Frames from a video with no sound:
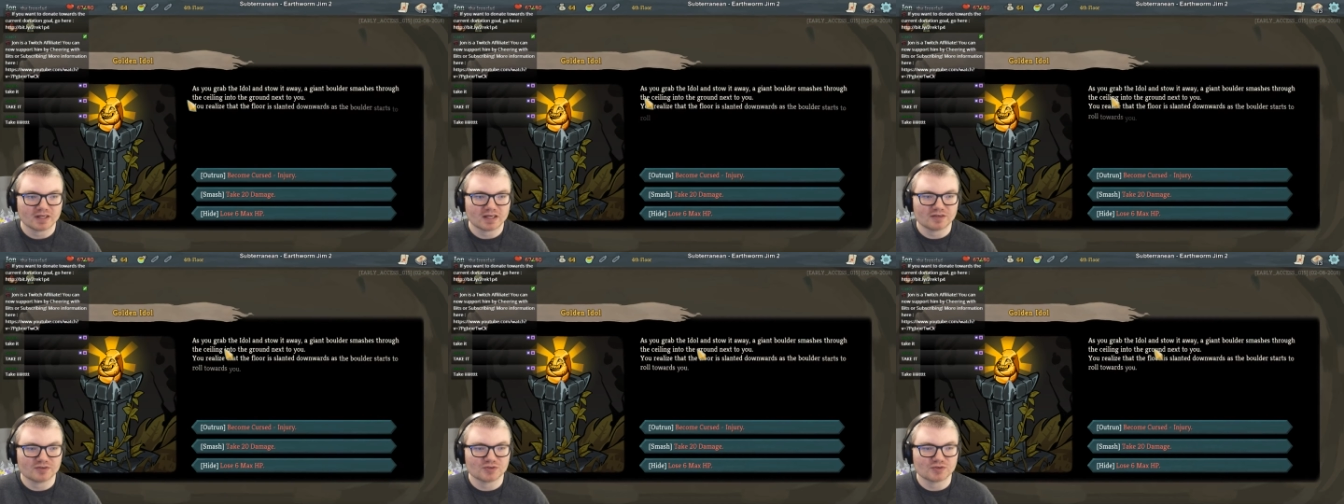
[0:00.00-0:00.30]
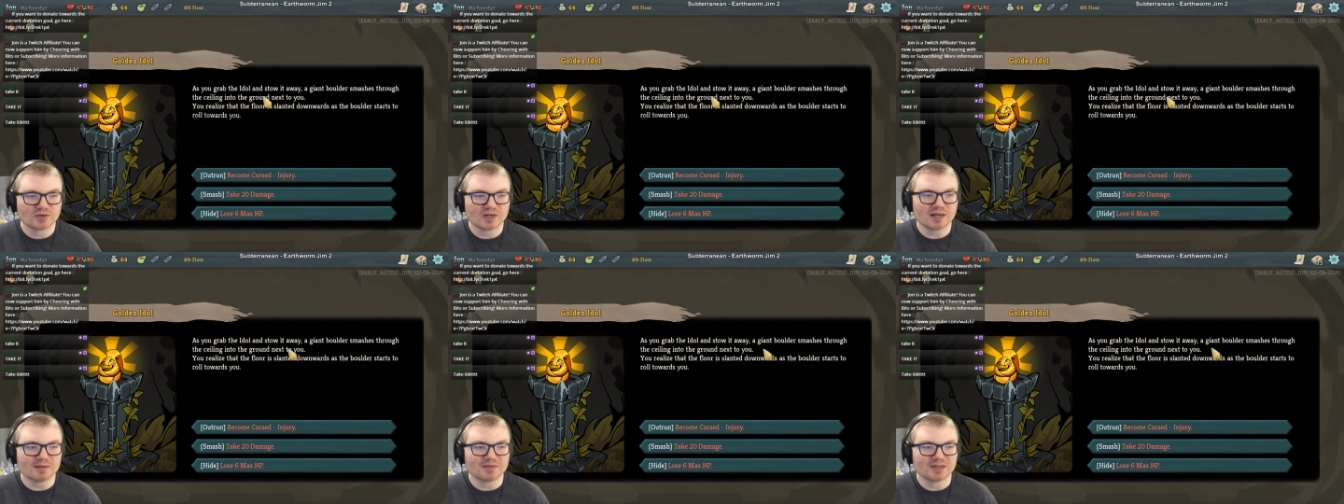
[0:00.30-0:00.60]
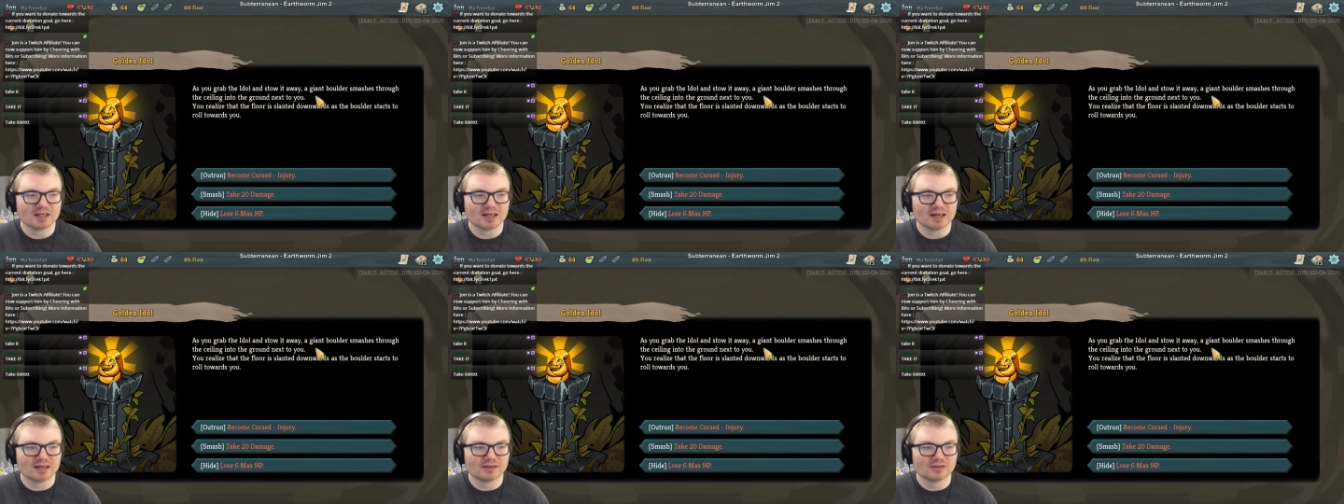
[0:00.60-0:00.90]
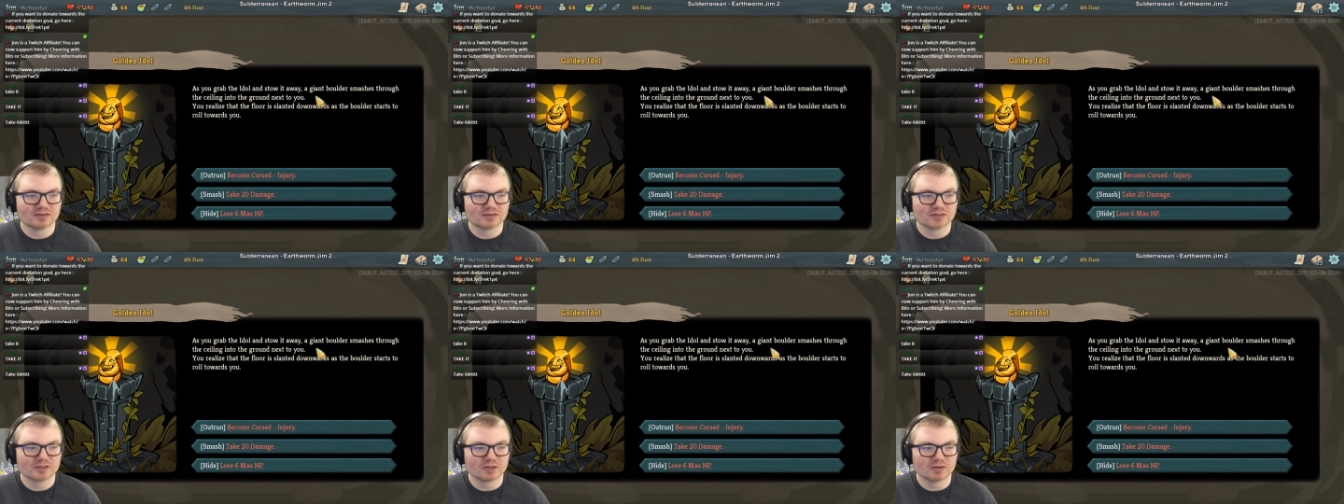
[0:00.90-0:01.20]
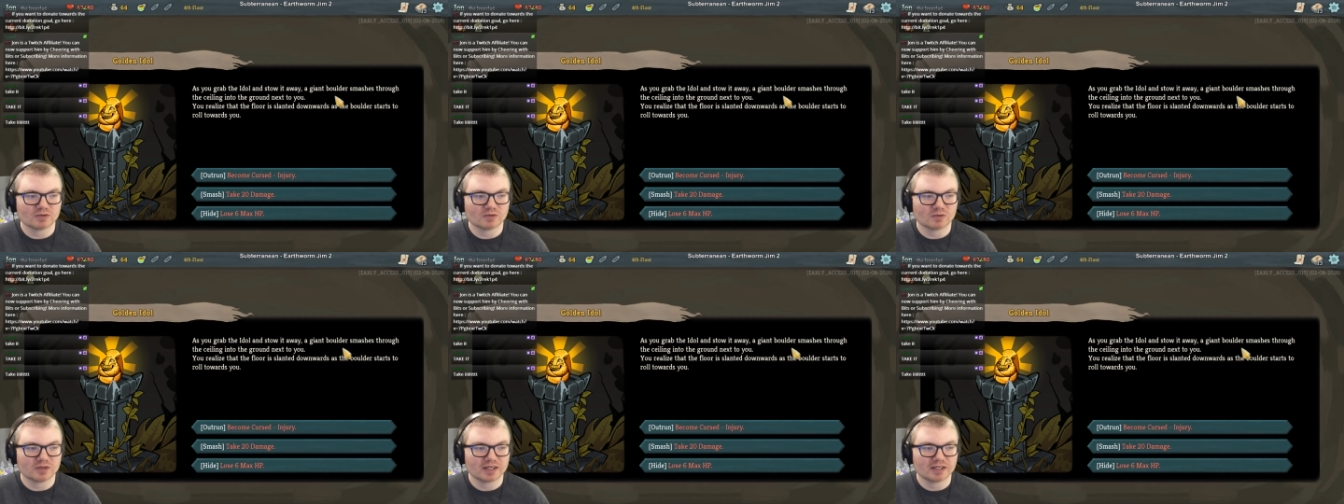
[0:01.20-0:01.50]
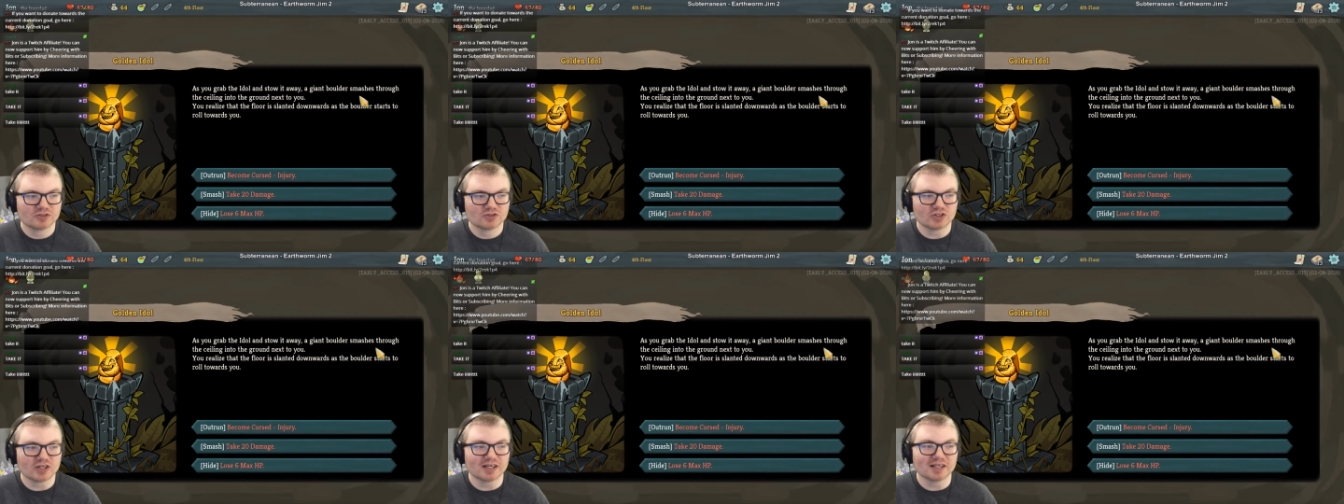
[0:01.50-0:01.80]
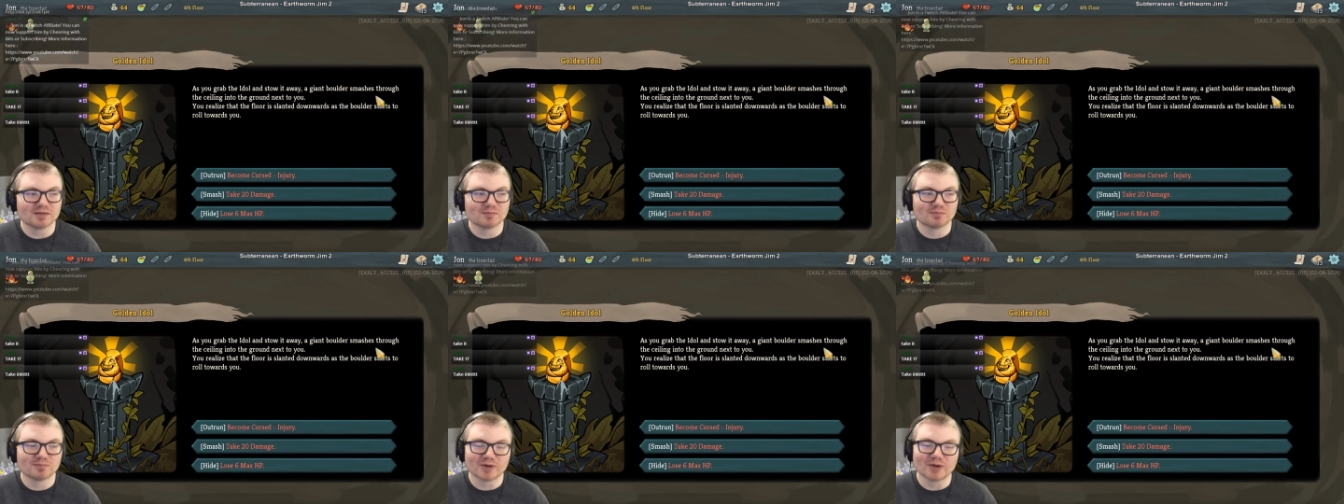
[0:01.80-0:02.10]
As you grab the idol and stow it away, a
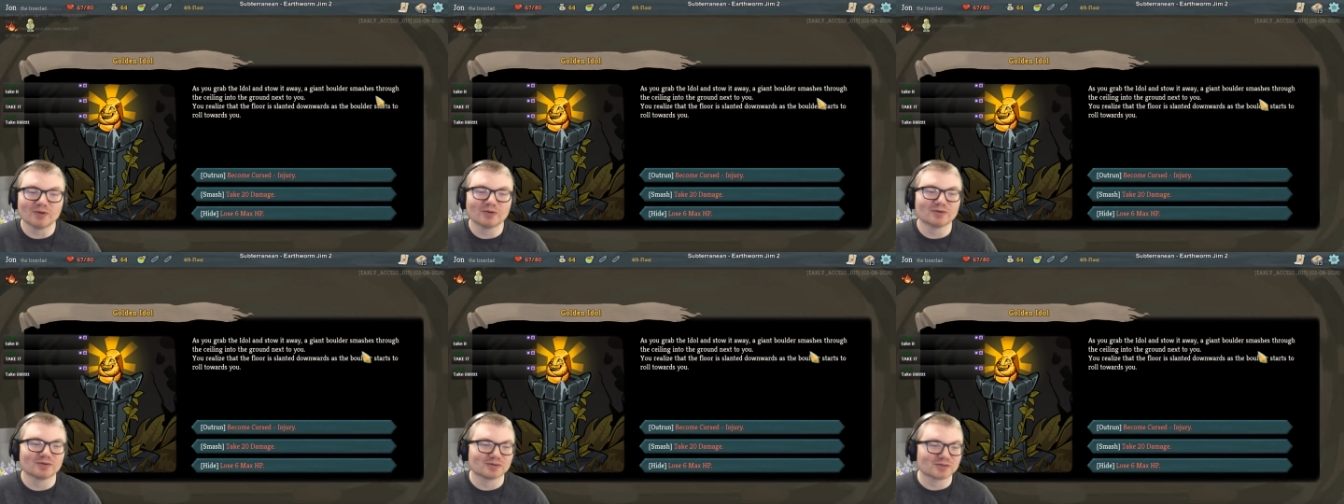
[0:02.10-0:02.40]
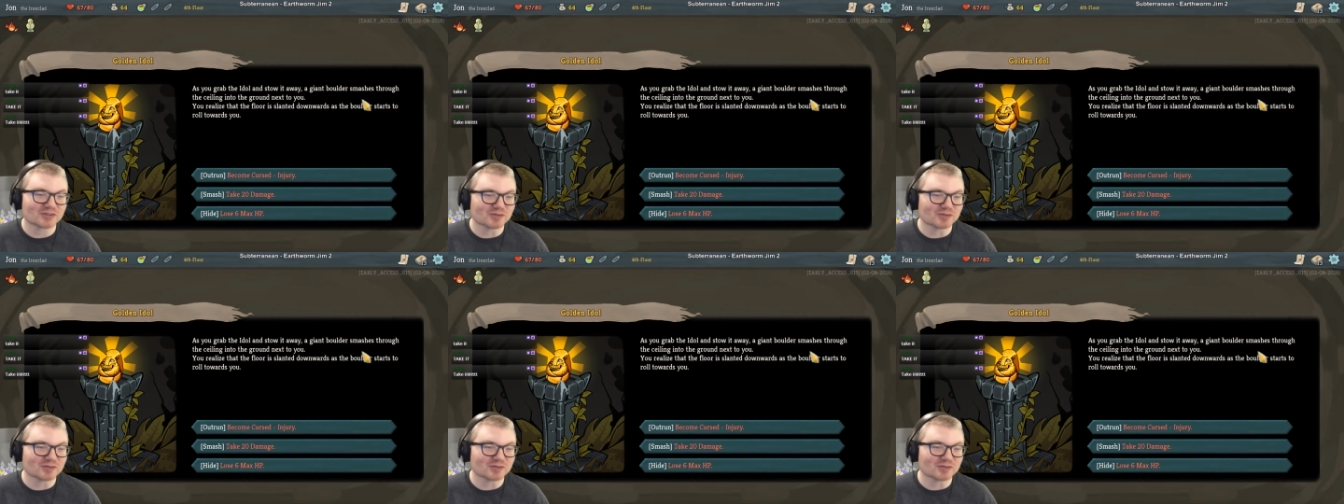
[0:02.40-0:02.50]
giant boulder